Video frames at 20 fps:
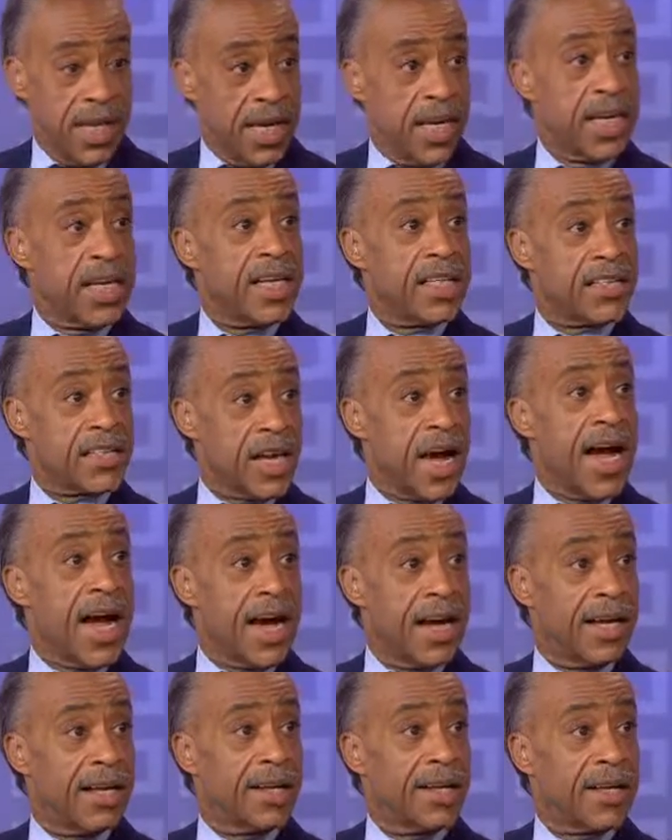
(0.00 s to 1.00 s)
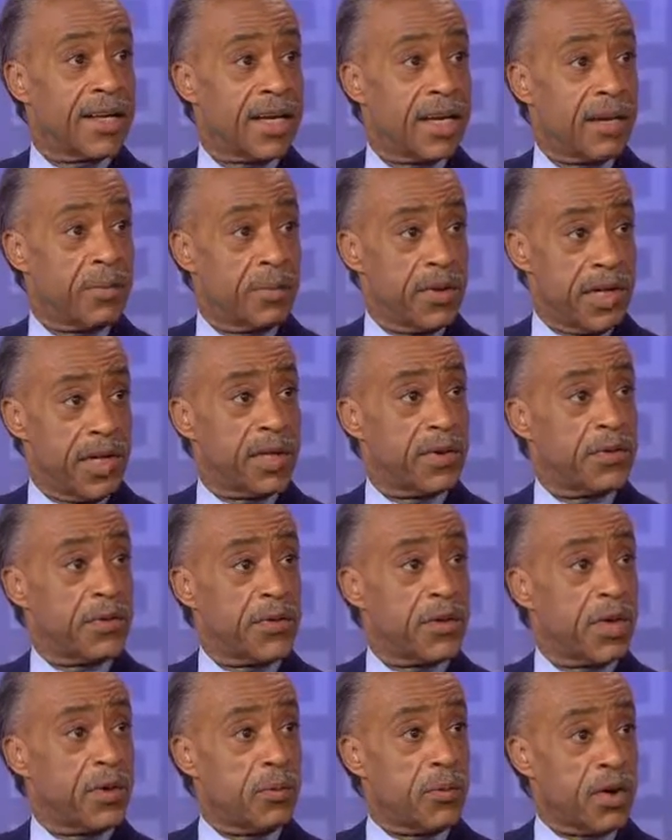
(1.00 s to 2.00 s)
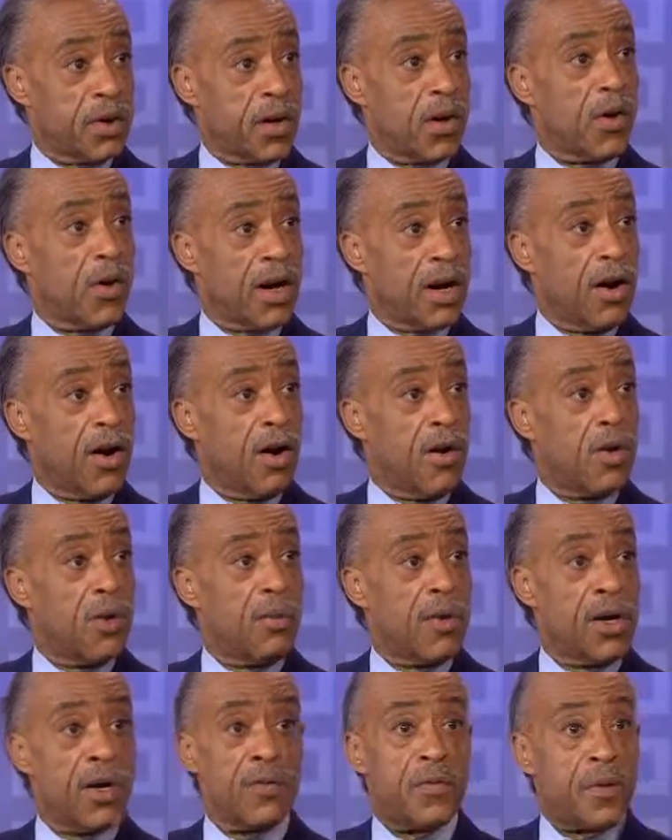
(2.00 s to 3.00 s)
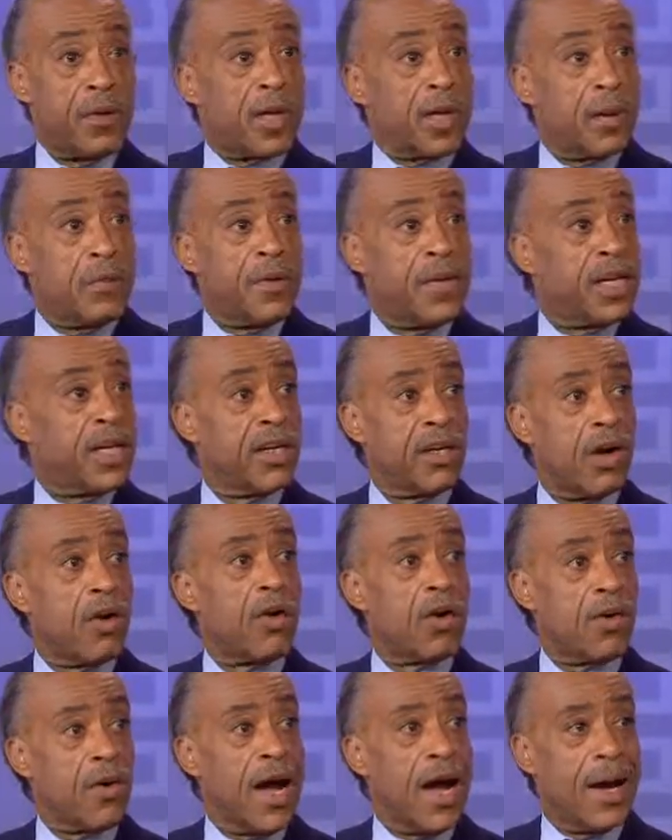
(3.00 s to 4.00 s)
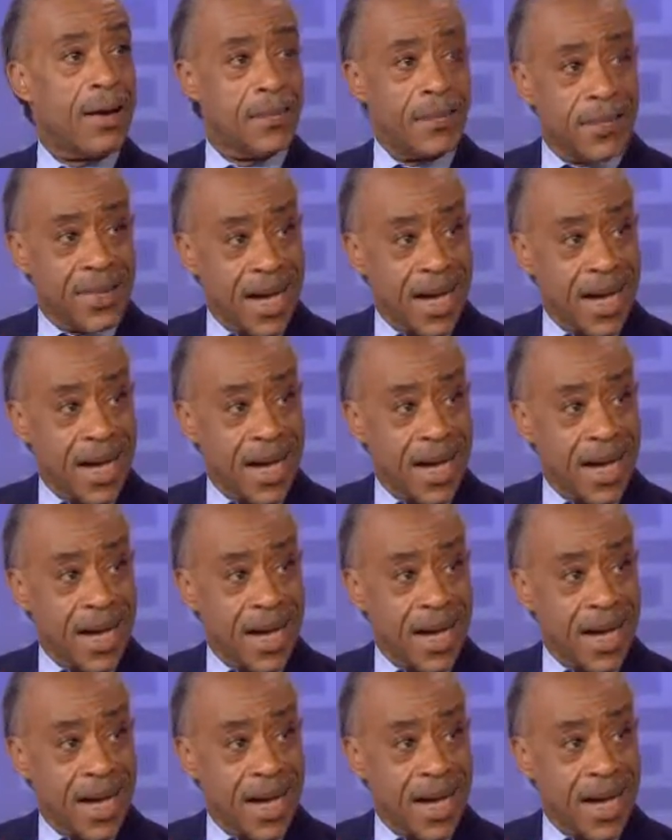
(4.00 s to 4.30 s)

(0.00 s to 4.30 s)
Any child can be interfered with going home for committing no crime.